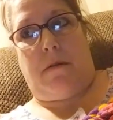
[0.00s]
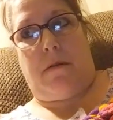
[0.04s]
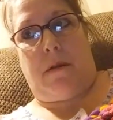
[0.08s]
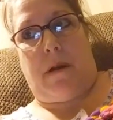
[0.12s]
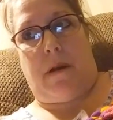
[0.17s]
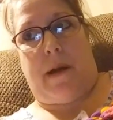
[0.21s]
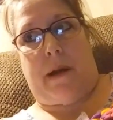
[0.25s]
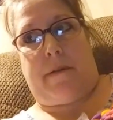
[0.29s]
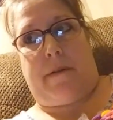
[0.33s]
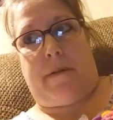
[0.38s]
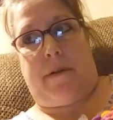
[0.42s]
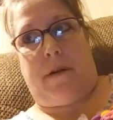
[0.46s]

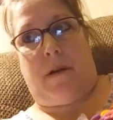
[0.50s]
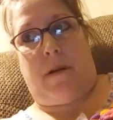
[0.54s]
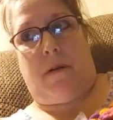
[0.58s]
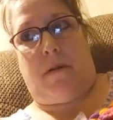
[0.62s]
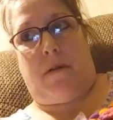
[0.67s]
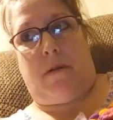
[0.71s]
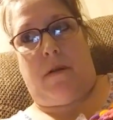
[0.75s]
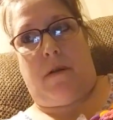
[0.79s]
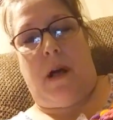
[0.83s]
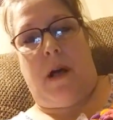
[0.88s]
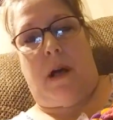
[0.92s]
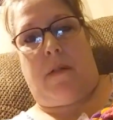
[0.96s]
I don't
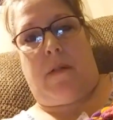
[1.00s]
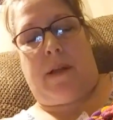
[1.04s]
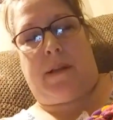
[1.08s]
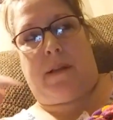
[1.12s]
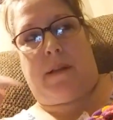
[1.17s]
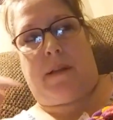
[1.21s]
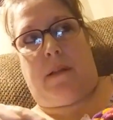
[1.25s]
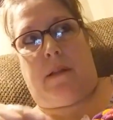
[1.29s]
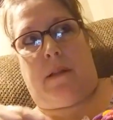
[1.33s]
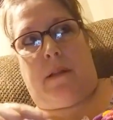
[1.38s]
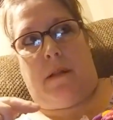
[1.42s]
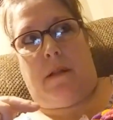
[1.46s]
know. Like,
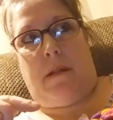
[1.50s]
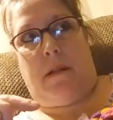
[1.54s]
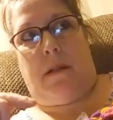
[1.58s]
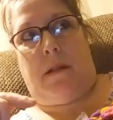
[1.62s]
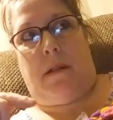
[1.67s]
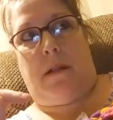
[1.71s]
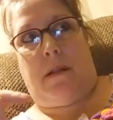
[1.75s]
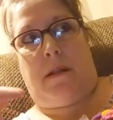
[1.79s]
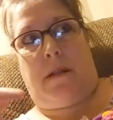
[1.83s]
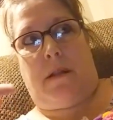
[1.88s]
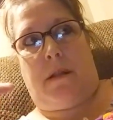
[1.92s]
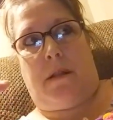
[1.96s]

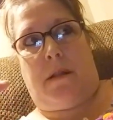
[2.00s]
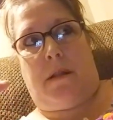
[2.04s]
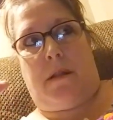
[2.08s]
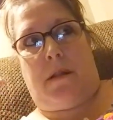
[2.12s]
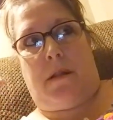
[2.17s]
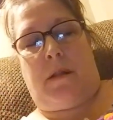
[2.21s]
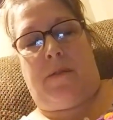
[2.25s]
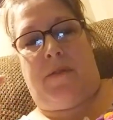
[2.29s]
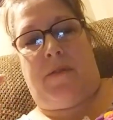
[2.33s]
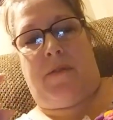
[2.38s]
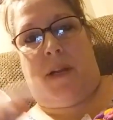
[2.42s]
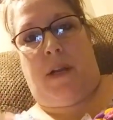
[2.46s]

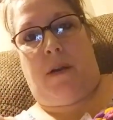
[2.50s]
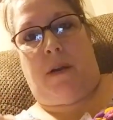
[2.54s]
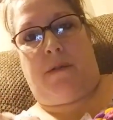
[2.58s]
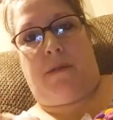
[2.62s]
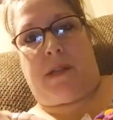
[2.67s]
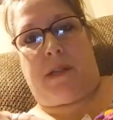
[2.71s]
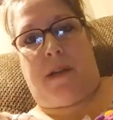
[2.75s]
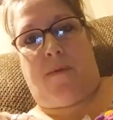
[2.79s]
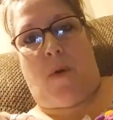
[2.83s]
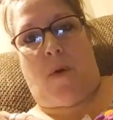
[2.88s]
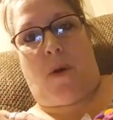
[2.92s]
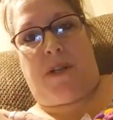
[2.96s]
the videos
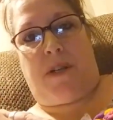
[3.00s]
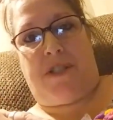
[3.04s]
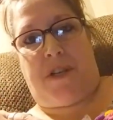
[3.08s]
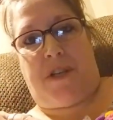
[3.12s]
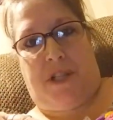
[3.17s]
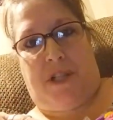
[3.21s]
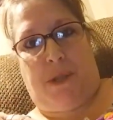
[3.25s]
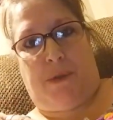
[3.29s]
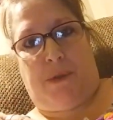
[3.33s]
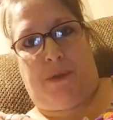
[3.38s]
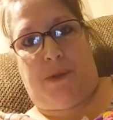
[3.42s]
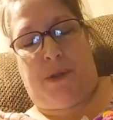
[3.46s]
I've watched on
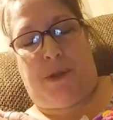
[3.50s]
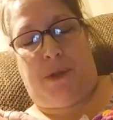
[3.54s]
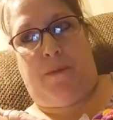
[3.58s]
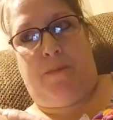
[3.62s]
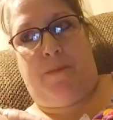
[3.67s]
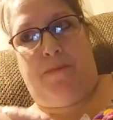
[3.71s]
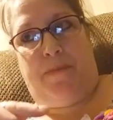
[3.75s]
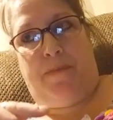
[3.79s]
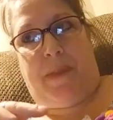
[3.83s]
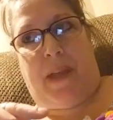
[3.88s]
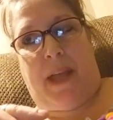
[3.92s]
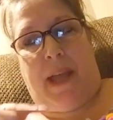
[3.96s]

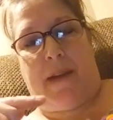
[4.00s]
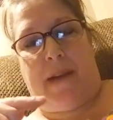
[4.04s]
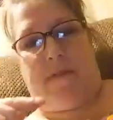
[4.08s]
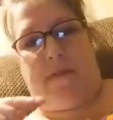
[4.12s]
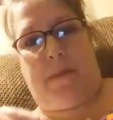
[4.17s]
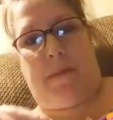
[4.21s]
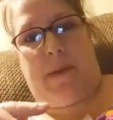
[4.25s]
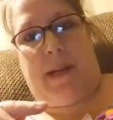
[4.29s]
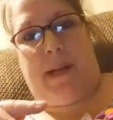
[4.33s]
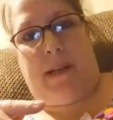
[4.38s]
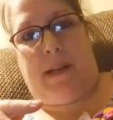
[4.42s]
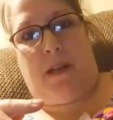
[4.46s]
YouTube, they have them
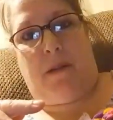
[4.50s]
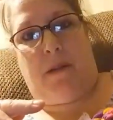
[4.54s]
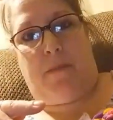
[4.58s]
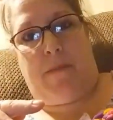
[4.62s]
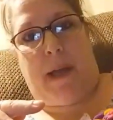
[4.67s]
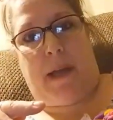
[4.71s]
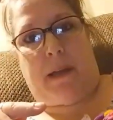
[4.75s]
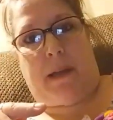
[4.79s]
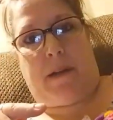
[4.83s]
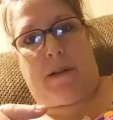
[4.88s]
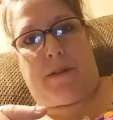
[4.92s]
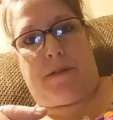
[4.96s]
in
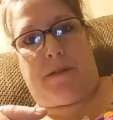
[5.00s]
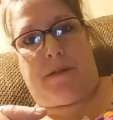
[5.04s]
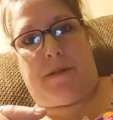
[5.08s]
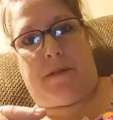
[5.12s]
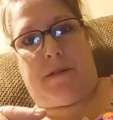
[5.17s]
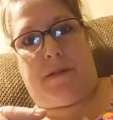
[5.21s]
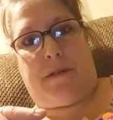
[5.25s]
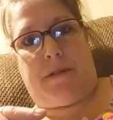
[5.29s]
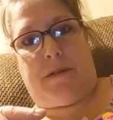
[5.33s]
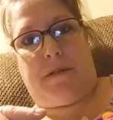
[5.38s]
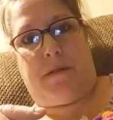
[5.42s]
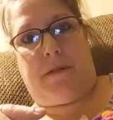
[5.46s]

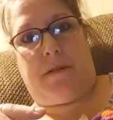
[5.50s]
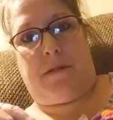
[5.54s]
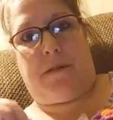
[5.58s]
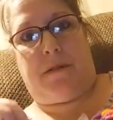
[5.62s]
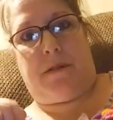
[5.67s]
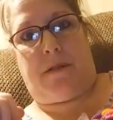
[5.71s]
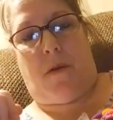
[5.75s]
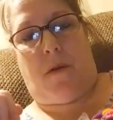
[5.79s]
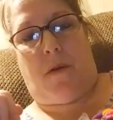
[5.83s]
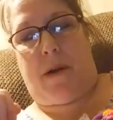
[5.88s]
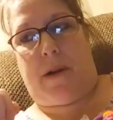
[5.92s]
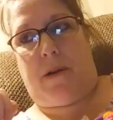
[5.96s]
incubators.
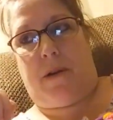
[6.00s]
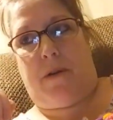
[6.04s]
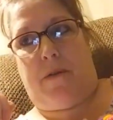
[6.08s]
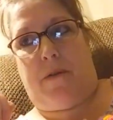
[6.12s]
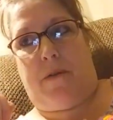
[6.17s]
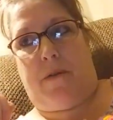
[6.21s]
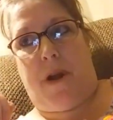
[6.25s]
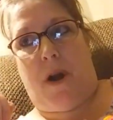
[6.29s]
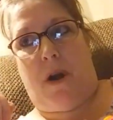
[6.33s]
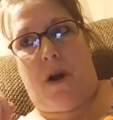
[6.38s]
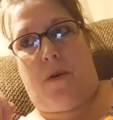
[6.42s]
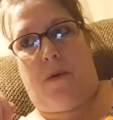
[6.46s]
So I don't
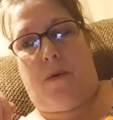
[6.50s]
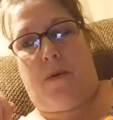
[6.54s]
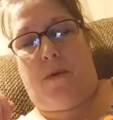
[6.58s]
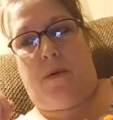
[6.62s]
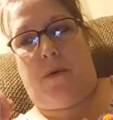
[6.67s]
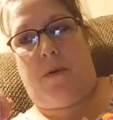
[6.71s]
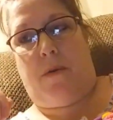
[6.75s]
know.